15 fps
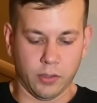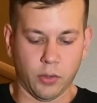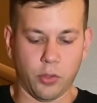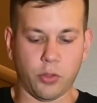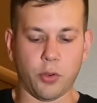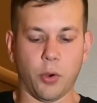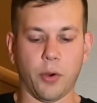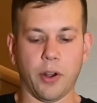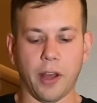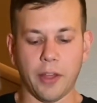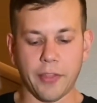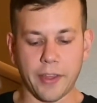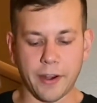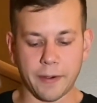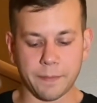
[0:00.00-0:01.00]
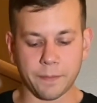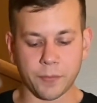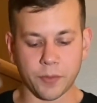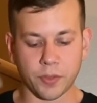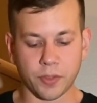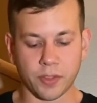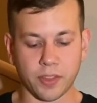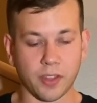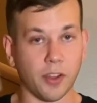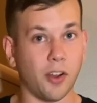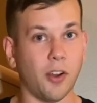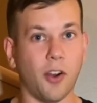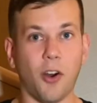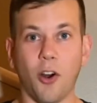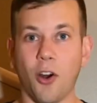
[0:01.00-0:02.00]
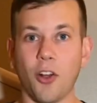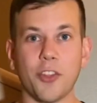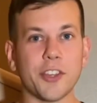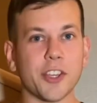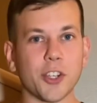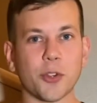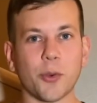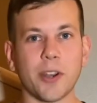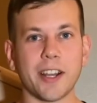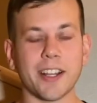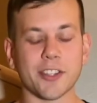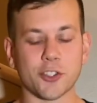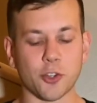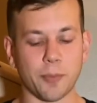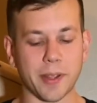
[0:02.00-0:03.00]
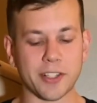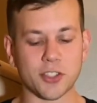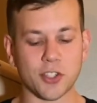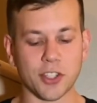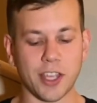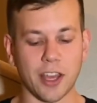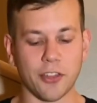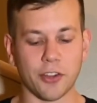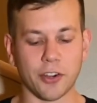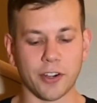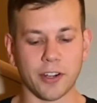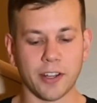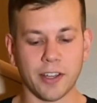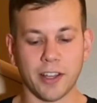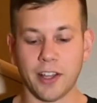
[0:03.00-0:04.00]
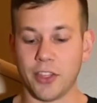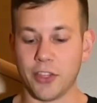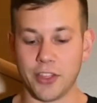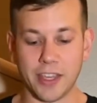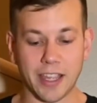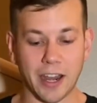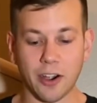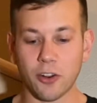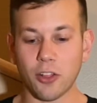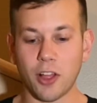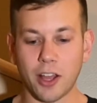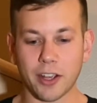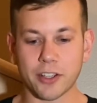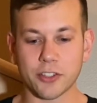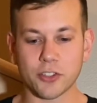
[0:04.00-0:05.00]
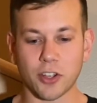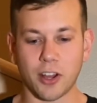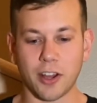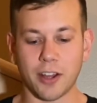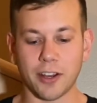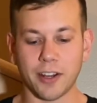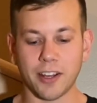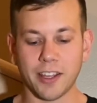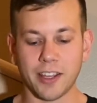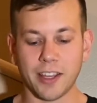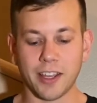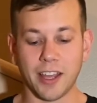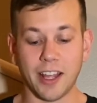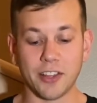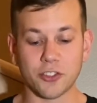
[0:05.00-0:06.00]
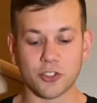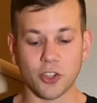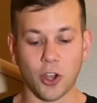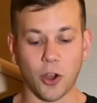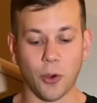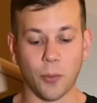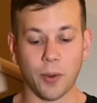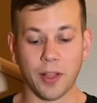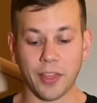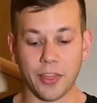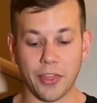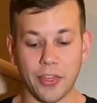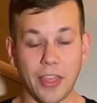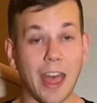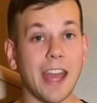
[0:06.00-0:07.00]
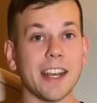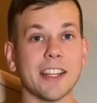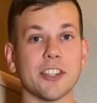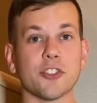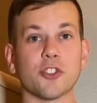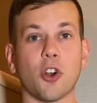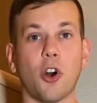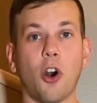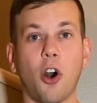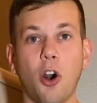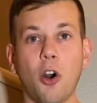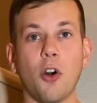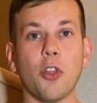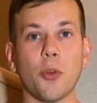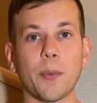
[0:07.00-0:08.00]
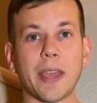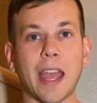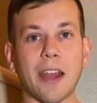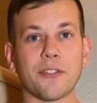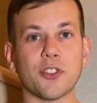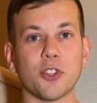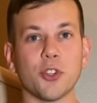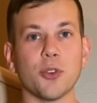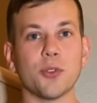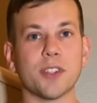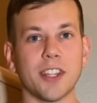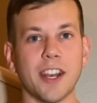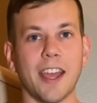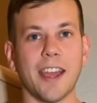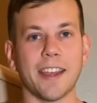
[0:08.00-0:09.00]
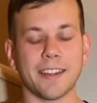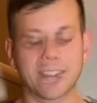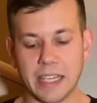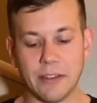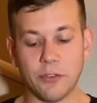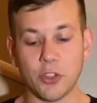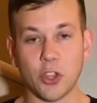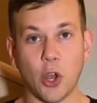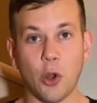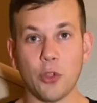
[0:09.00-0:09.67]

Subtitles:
throw it on there. All the ingredients are mixed together. The airlock is on, and so that is all that we have to do today. Even though